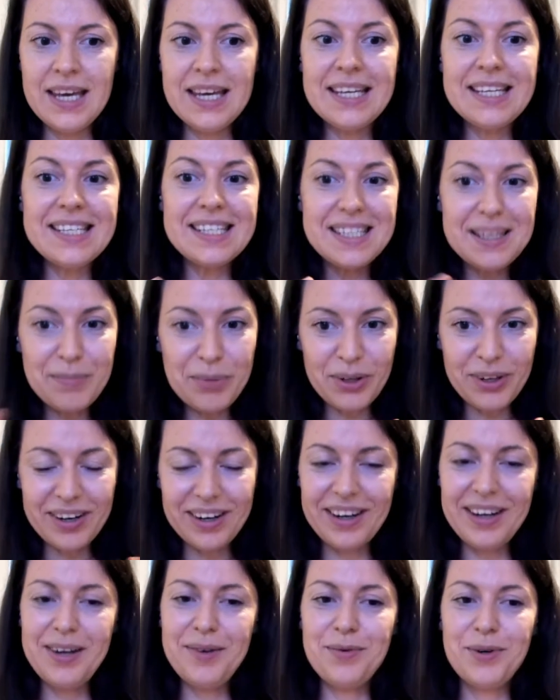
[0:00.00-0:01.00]

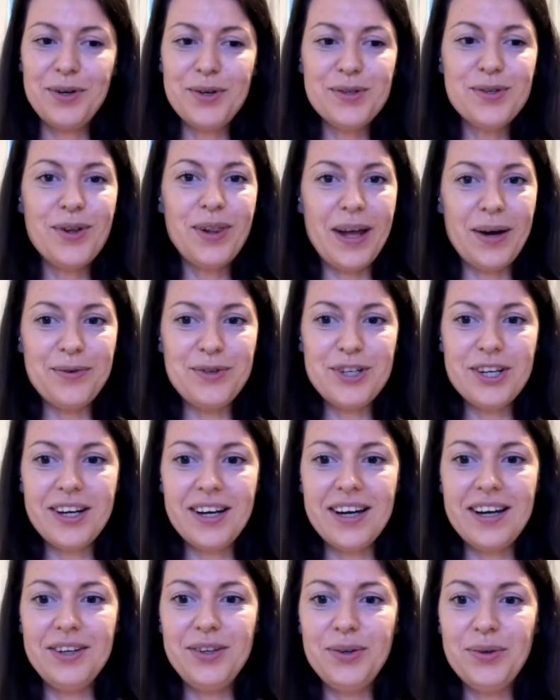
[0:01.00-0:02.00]
Similarly, we're also launching
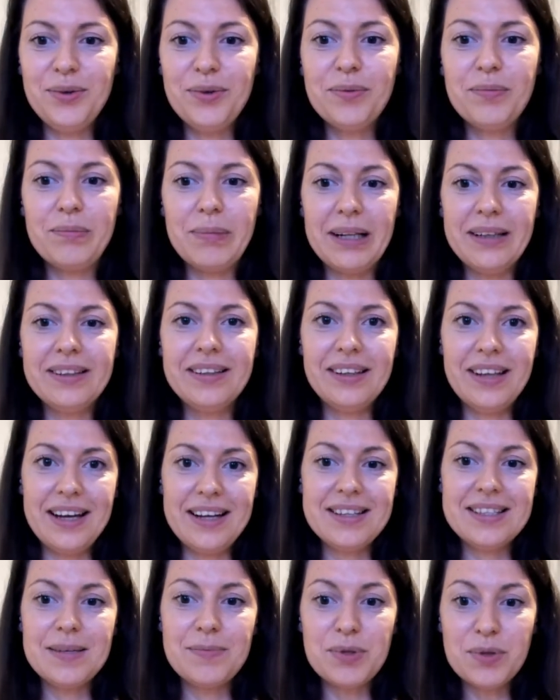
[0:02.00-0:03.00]
a new multi-line
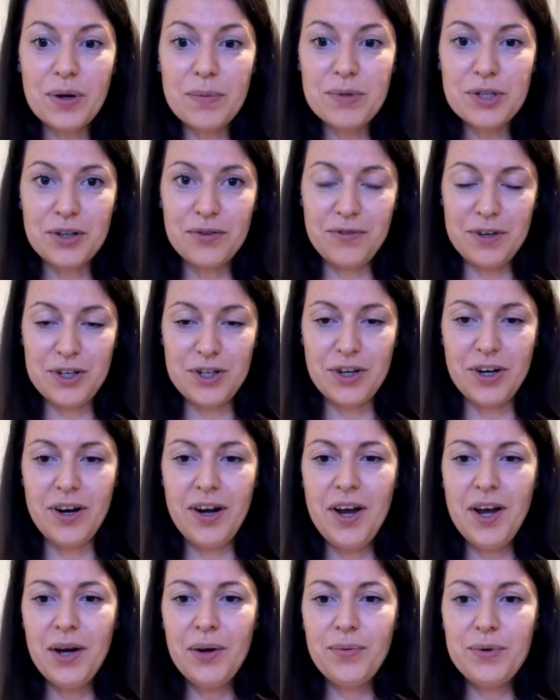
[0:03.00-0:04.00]
subscription feature,
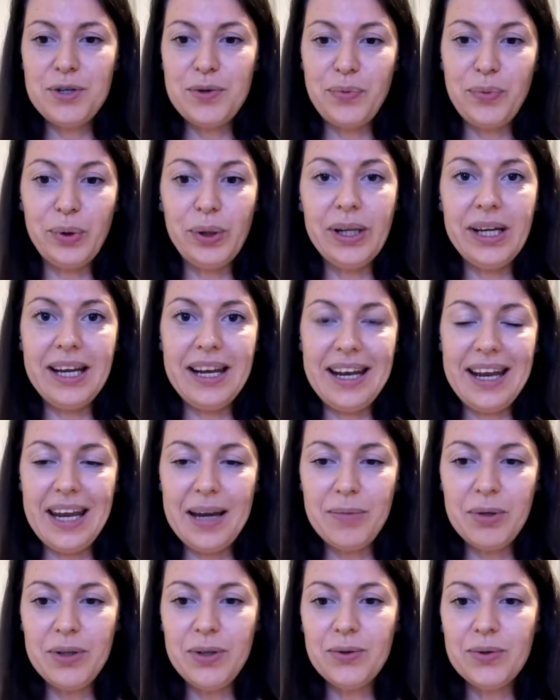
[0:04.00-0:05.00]
which will
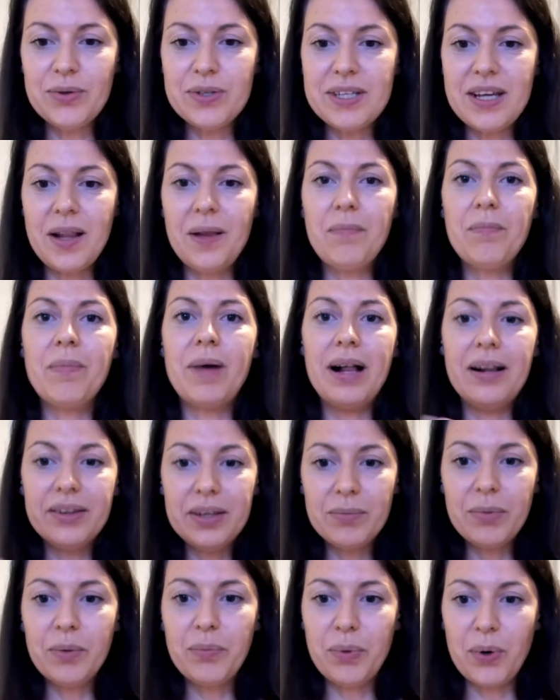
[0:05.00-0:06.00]
enable you to sell
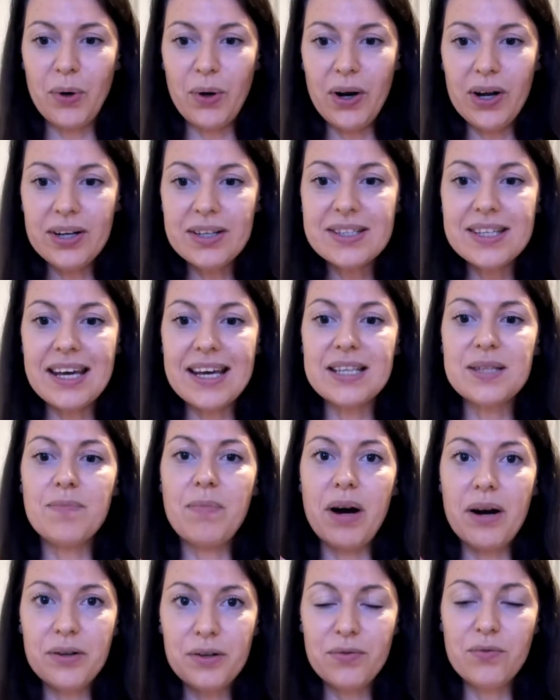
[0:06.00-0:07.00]
multiple products as
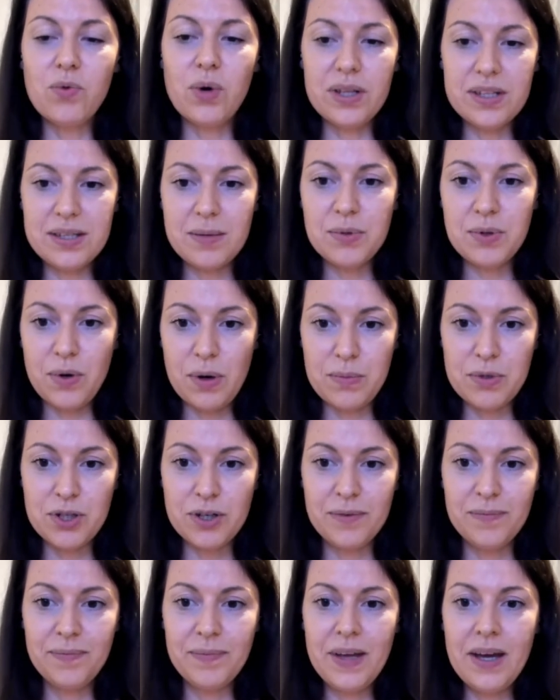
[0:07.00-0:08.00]
part of one
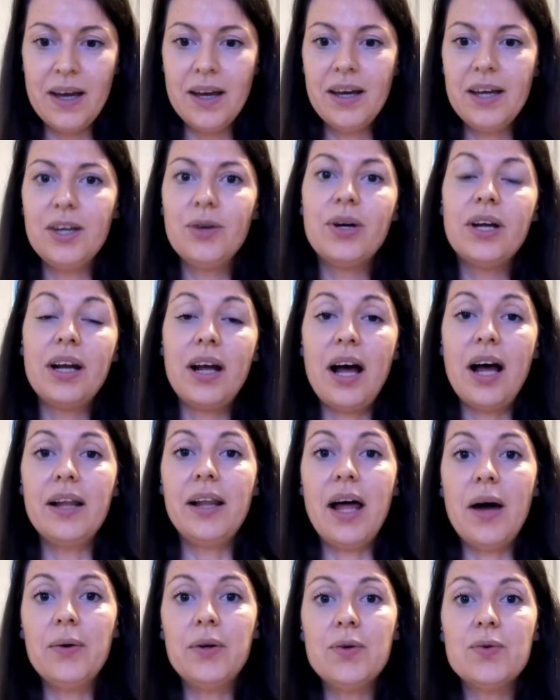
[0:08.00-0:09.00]
subscription. You can
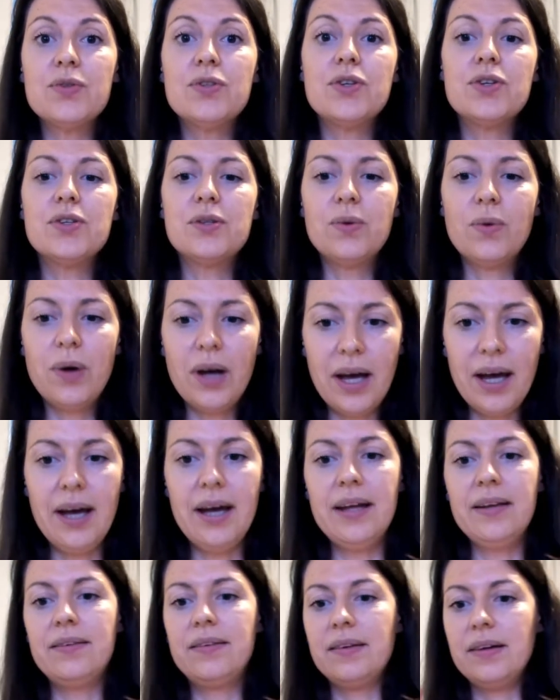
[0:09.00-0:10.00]
allow users to
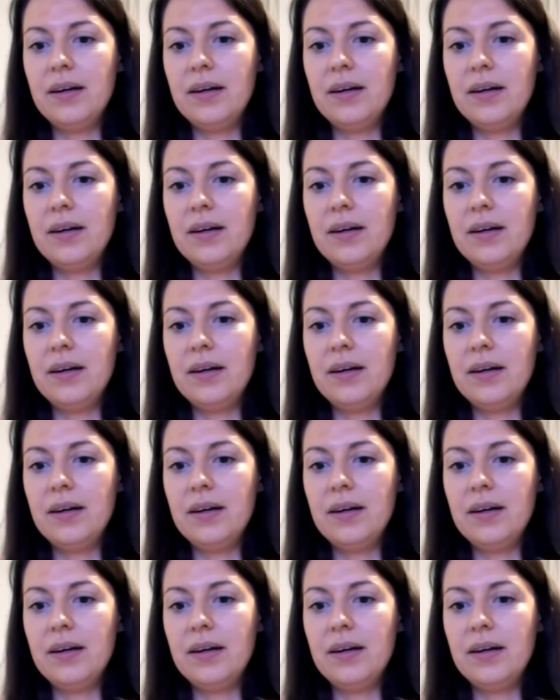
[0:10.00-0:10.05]
add,